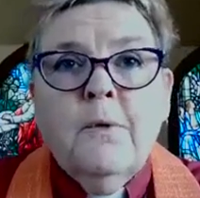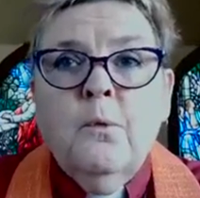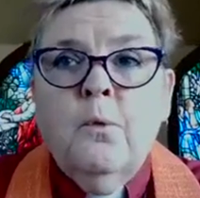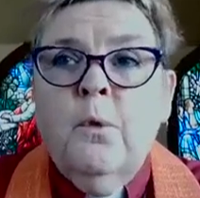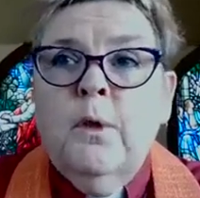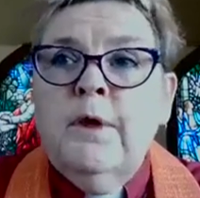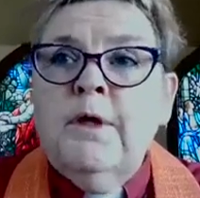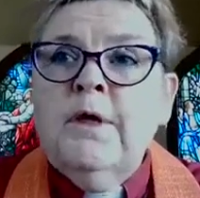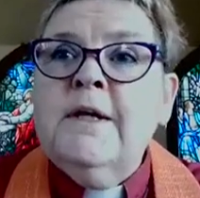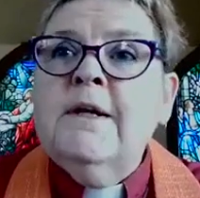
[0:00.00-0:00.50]

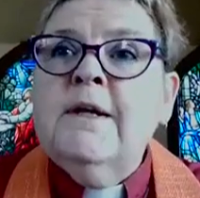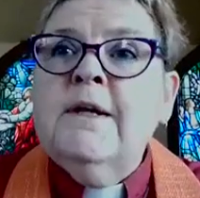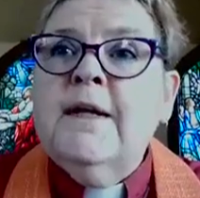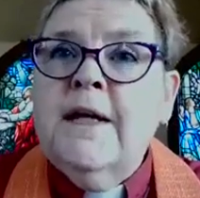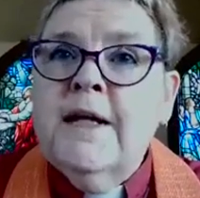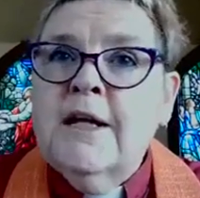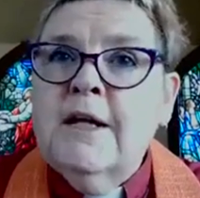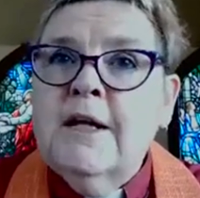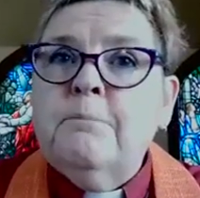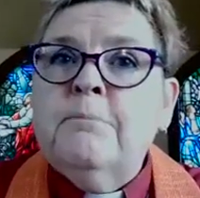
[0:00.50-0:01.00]
Wouldn't
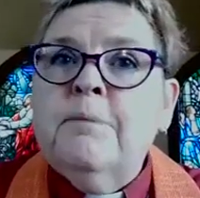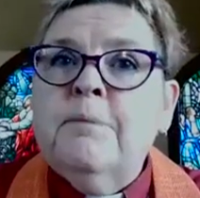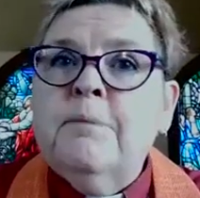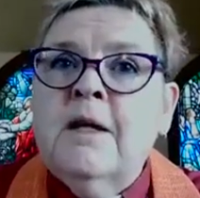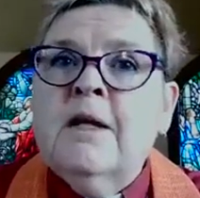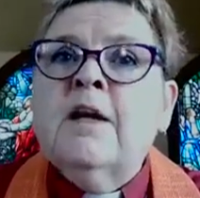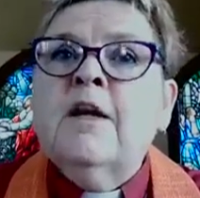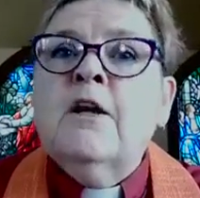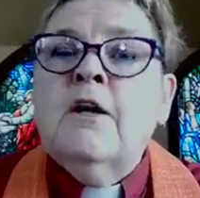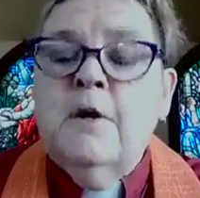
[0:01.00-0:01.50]
that have
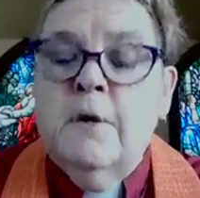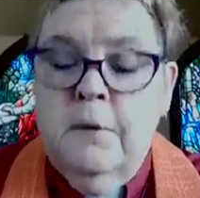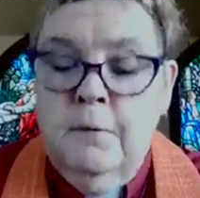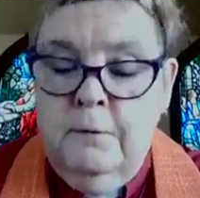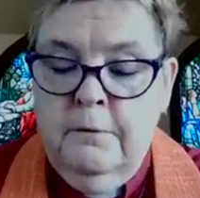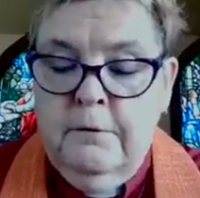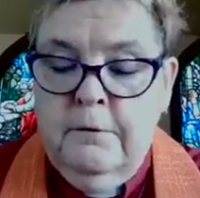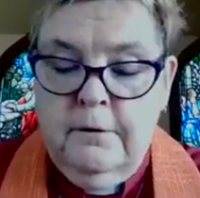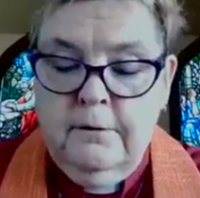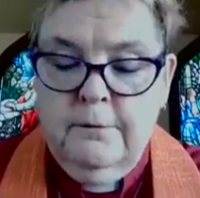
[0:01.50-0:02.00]
been a
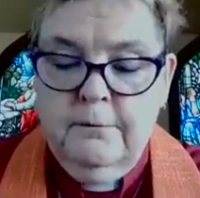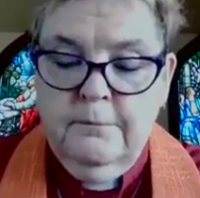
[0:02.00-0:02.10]
hoot?